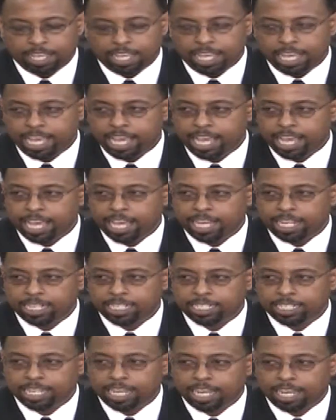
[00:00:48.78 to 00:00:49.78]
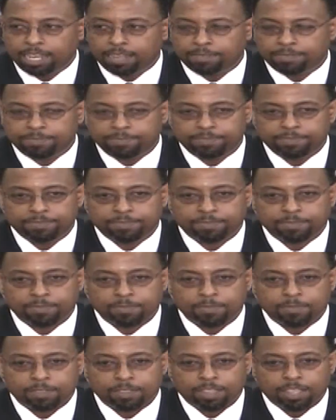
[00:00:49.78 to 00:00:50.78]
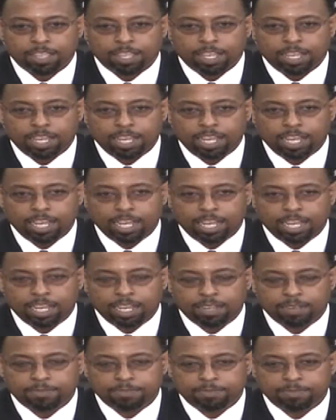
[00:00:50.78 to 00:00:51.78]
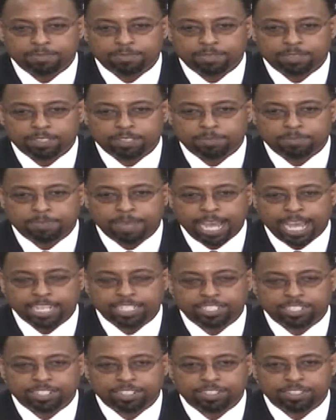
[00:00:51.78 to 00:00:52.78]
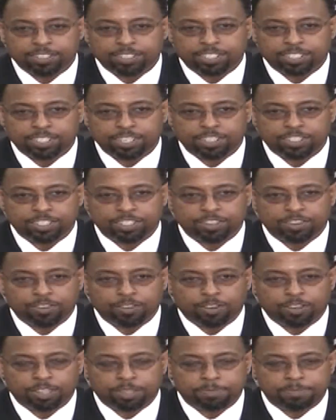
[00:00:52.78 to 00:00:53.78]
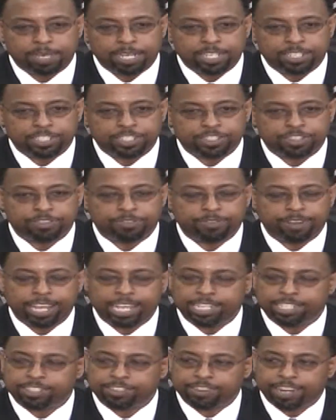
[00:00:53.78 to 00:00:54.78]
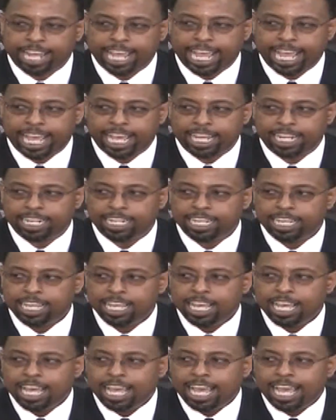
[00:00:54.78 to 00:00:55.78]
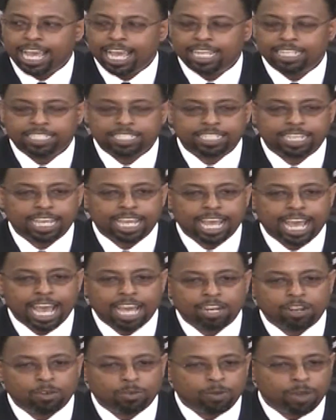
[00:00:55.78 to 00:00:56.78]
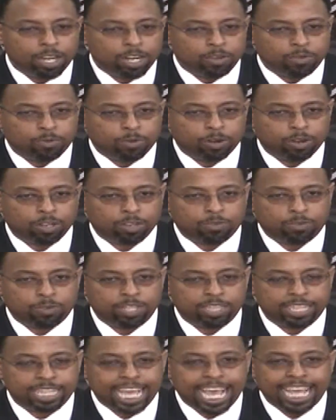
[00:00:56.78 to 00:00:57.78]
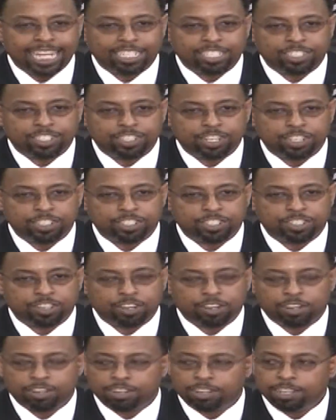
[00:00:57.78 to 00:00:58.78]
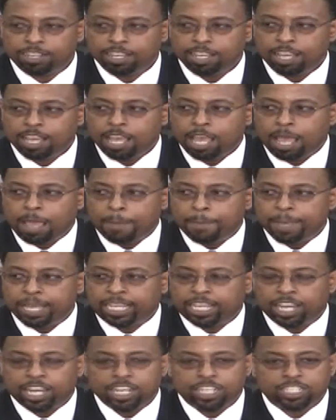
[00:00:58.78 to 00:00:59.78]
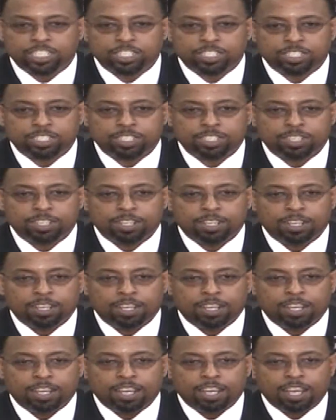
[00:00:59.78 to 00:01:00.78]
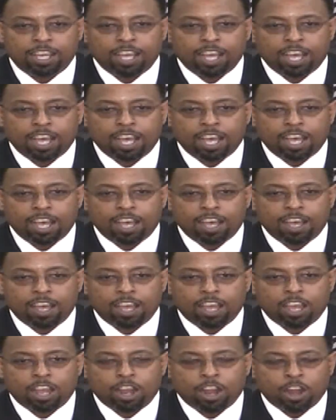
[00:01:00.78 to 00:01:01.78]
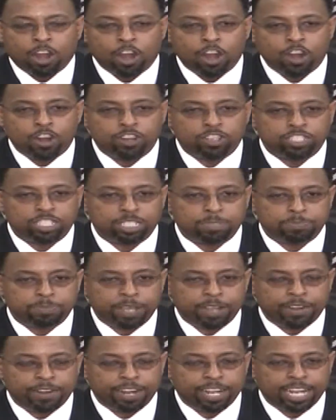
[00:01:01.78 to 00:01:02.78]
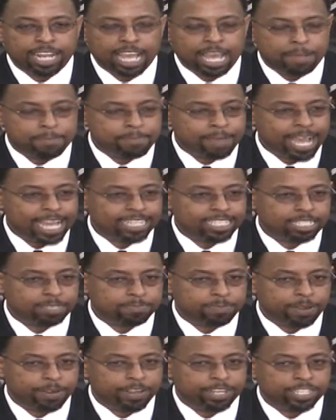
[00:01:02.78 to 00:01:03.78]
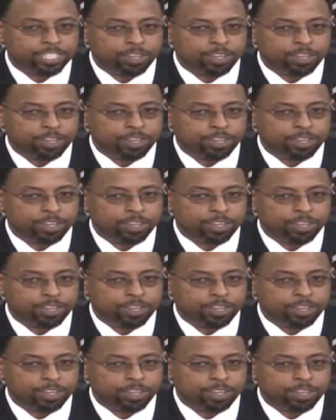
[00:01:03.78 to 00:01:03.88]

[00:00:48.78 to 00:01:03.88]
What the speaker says: And the pastor's sister or the minister raised her hand and said, I don't want to work with that sister because her spirit and my spirit